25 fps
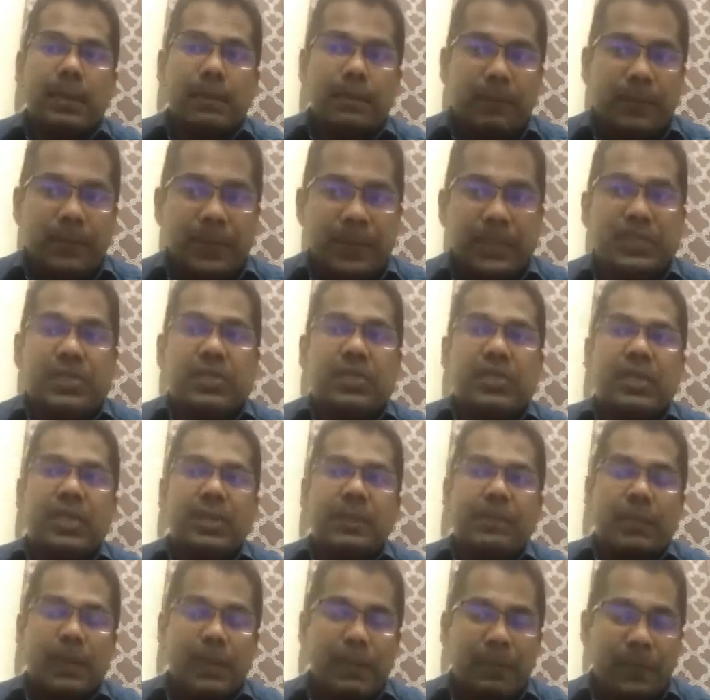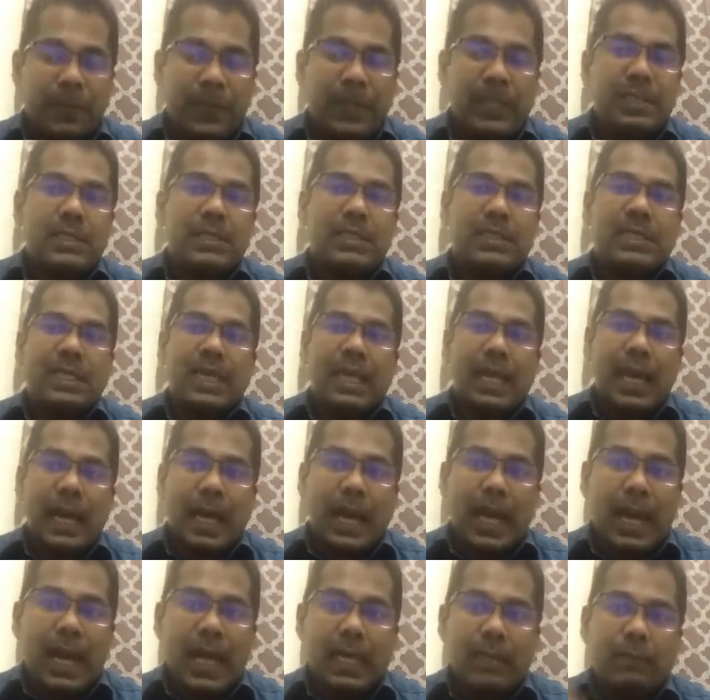pitch, pace
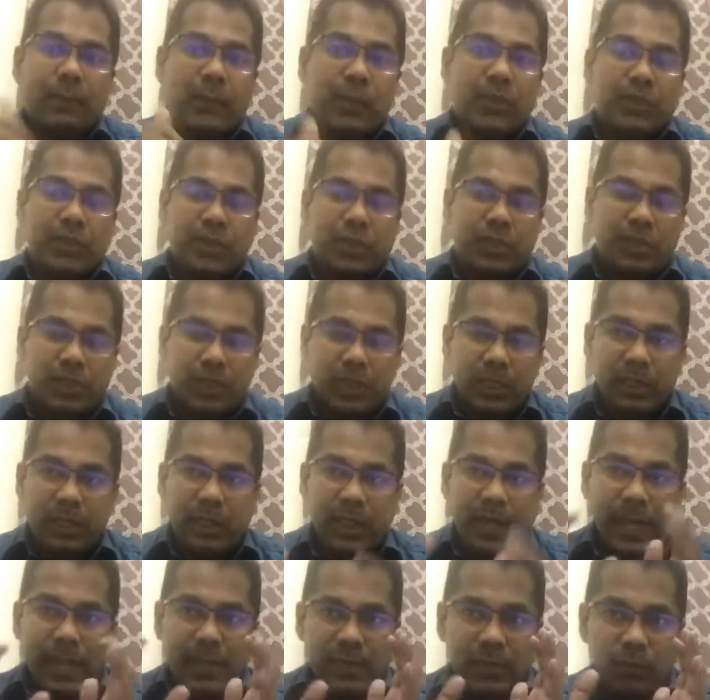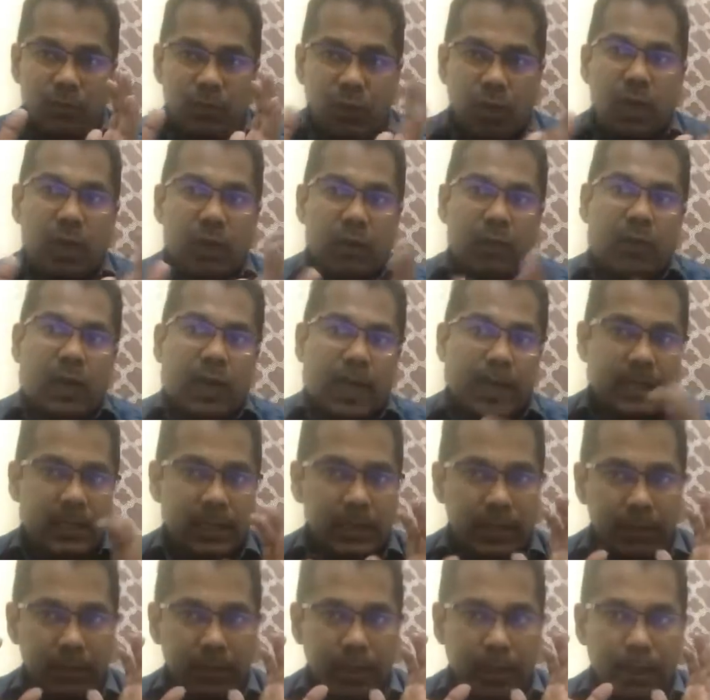and projection as vocal variety,
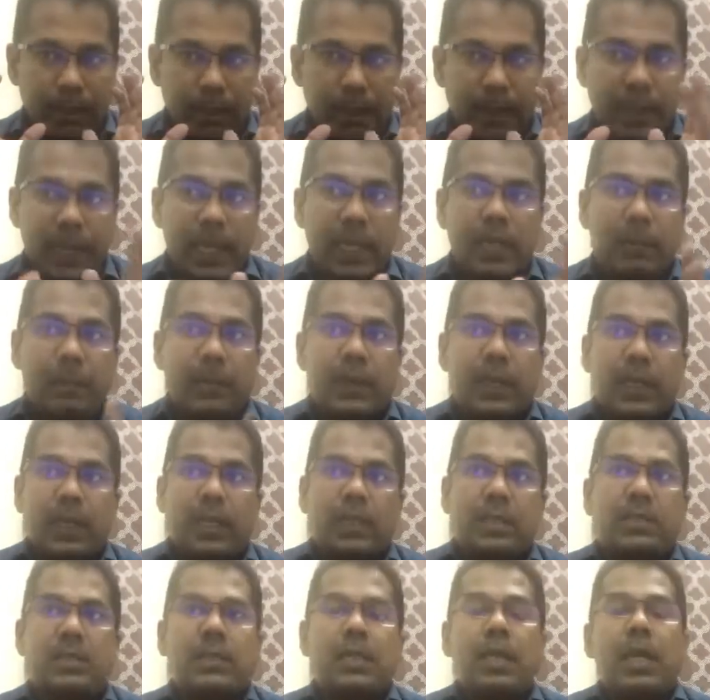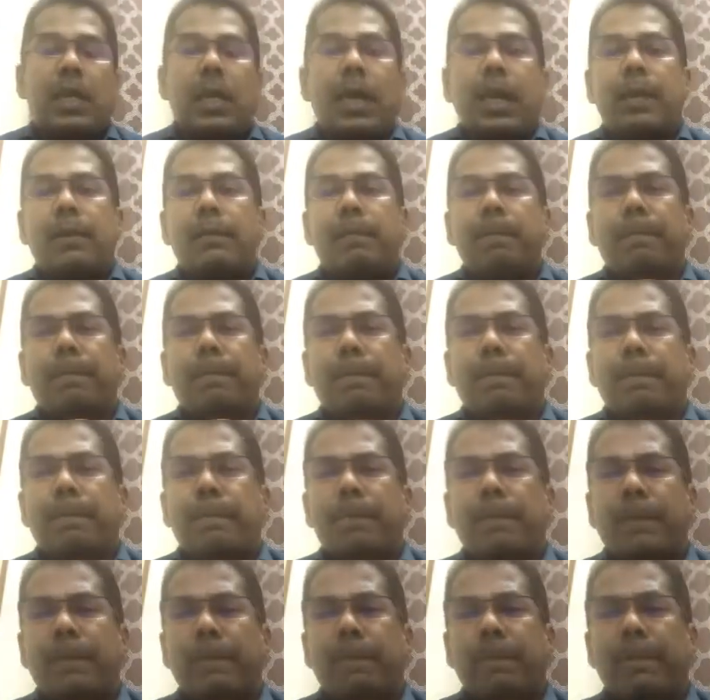the main pillars, and
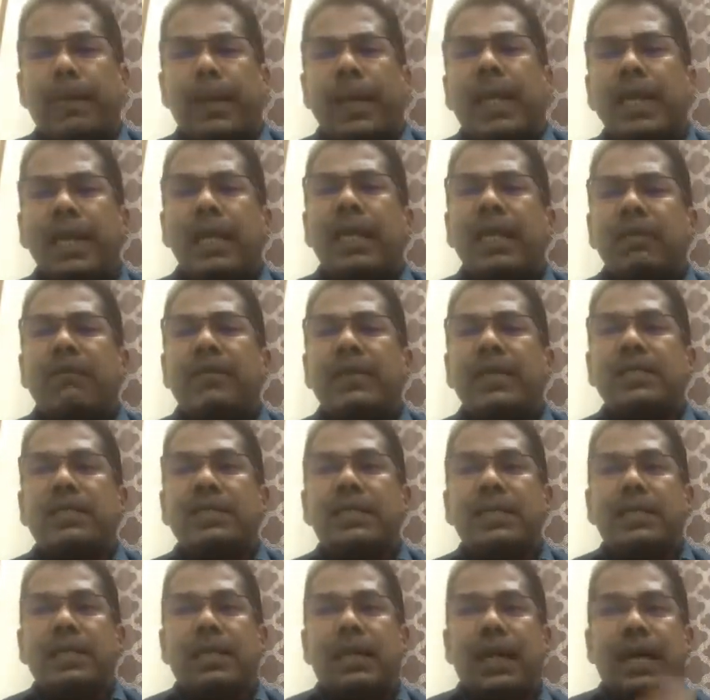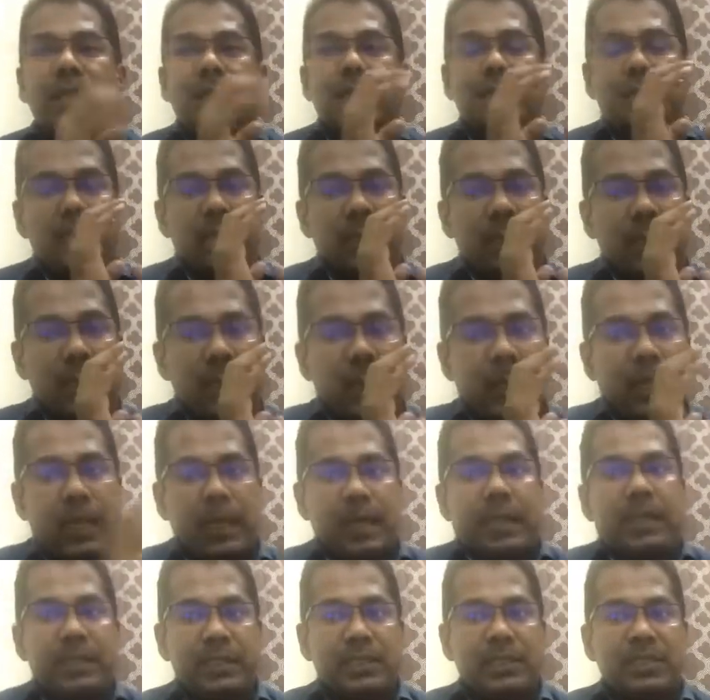mainly we see as
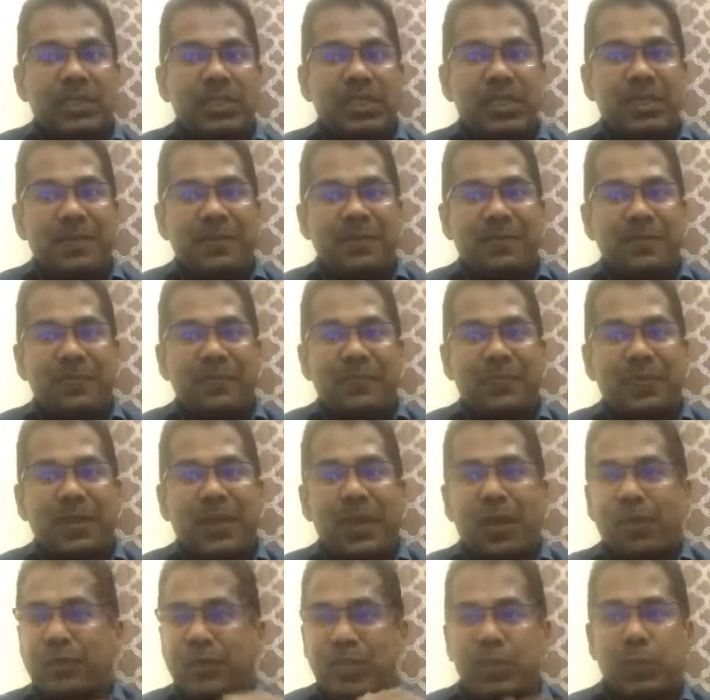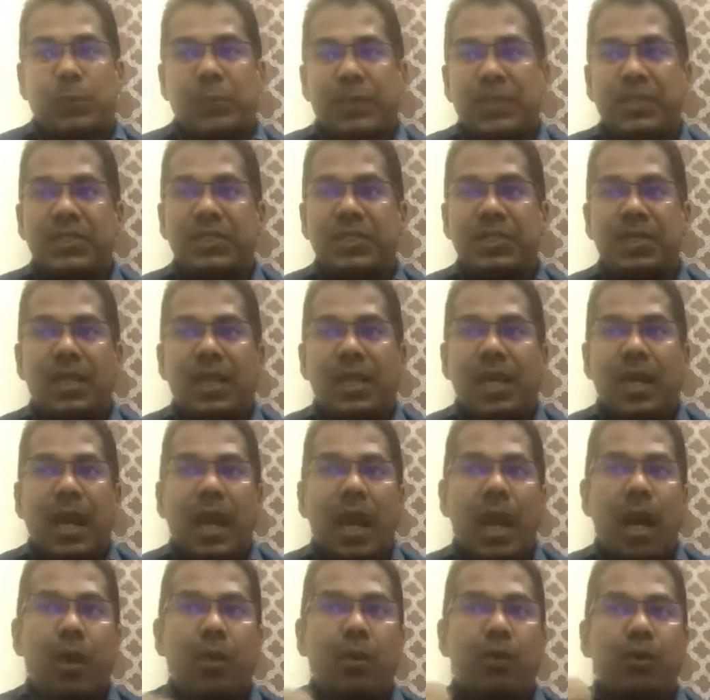energy of the speech,
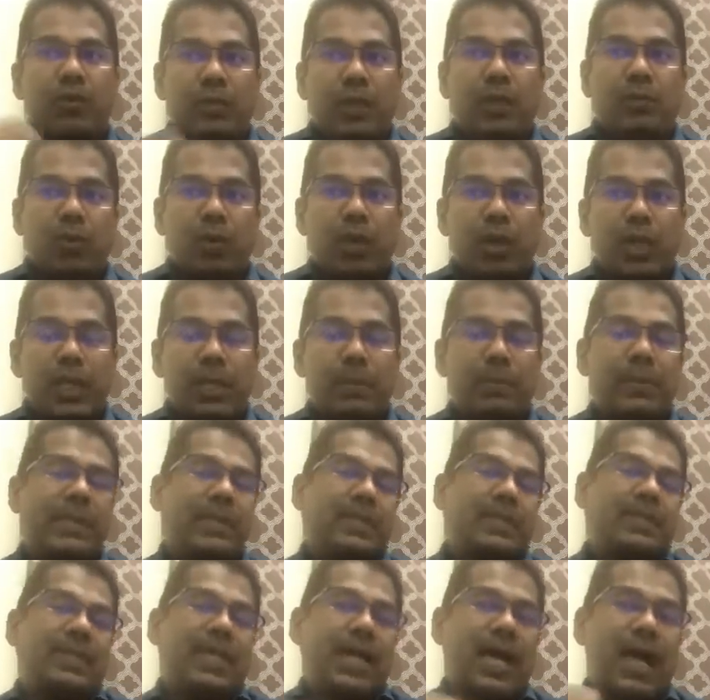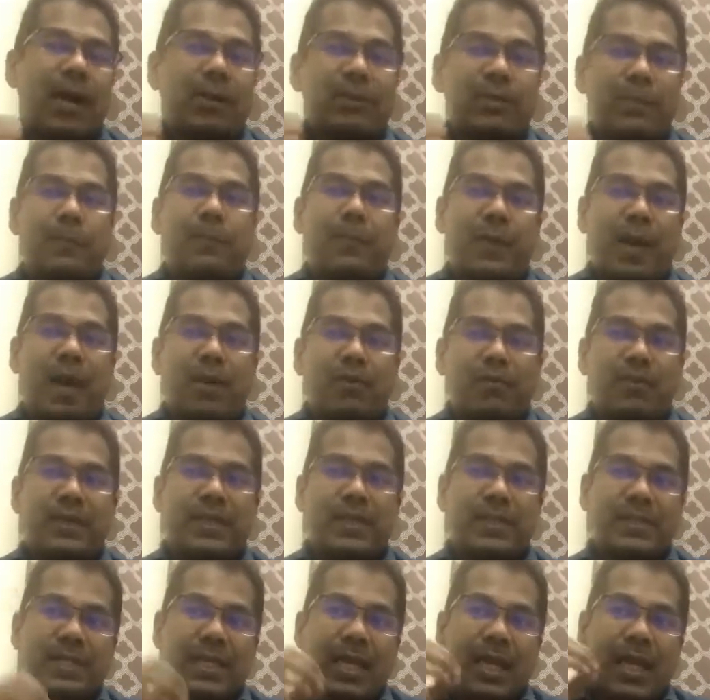how the volume is, how the power
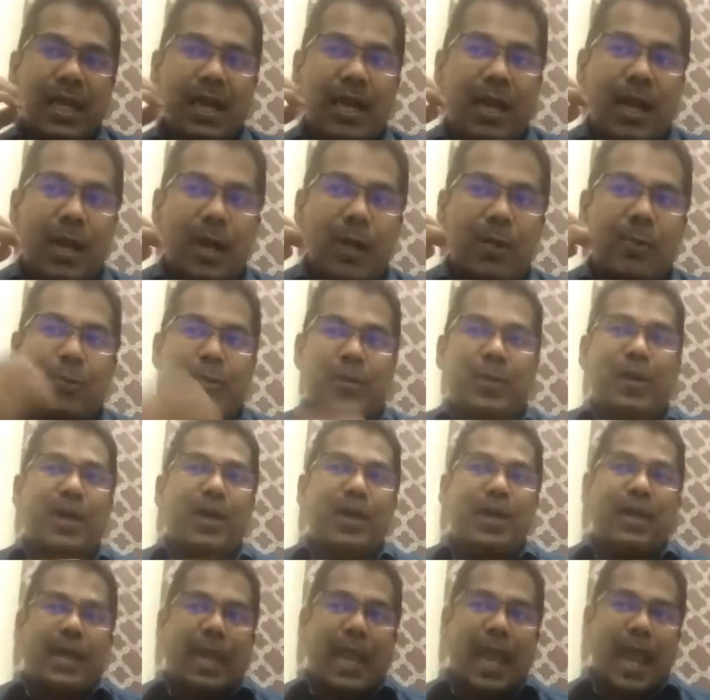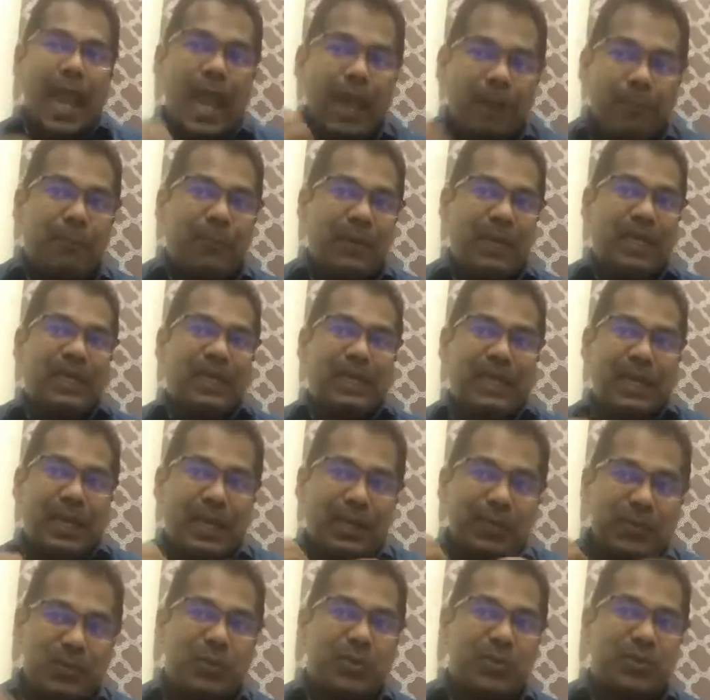is, how happy,
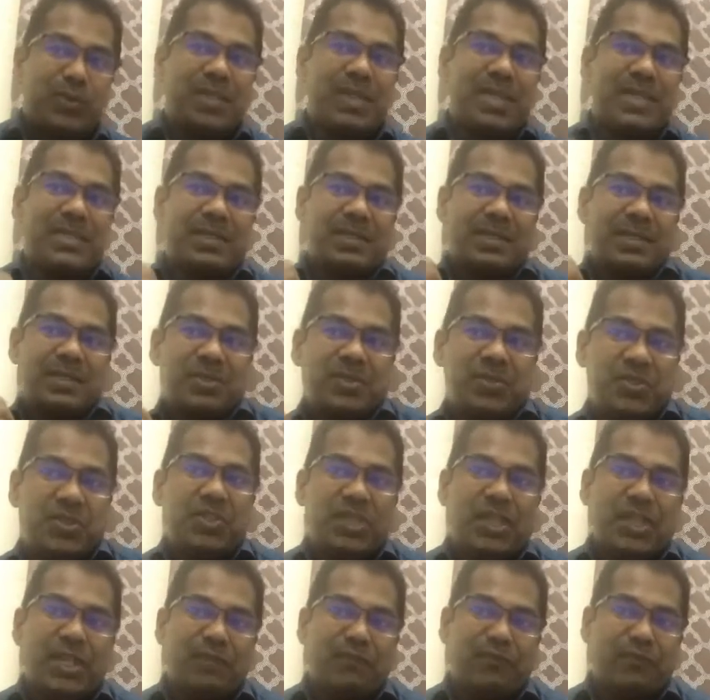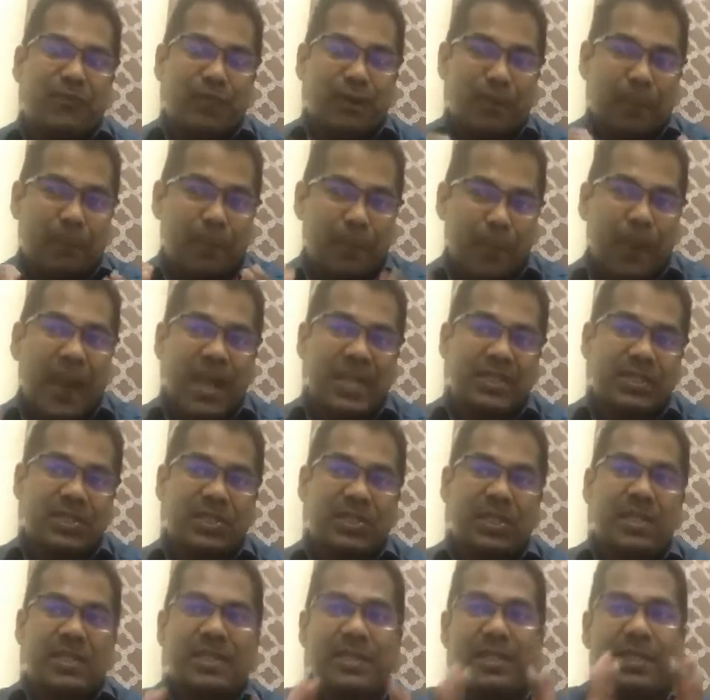enthusiastic, cheerful,
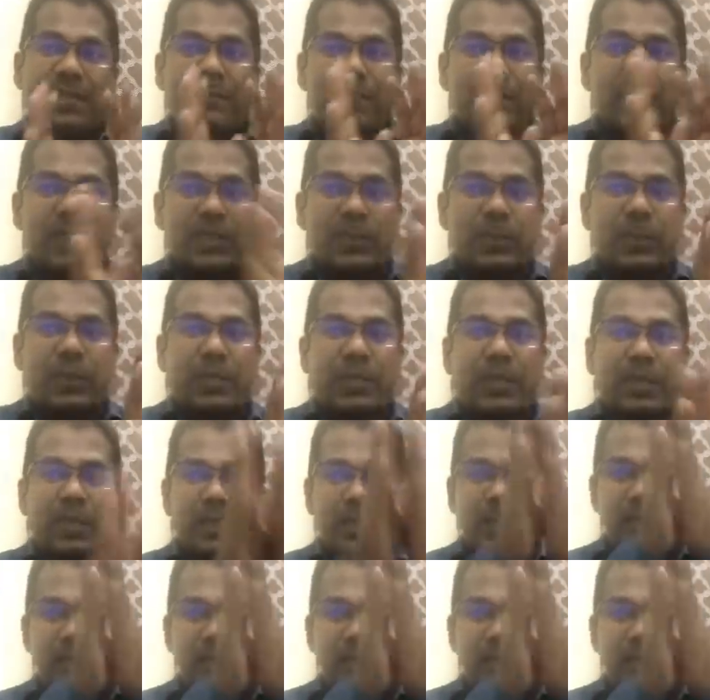passionate the speaker is.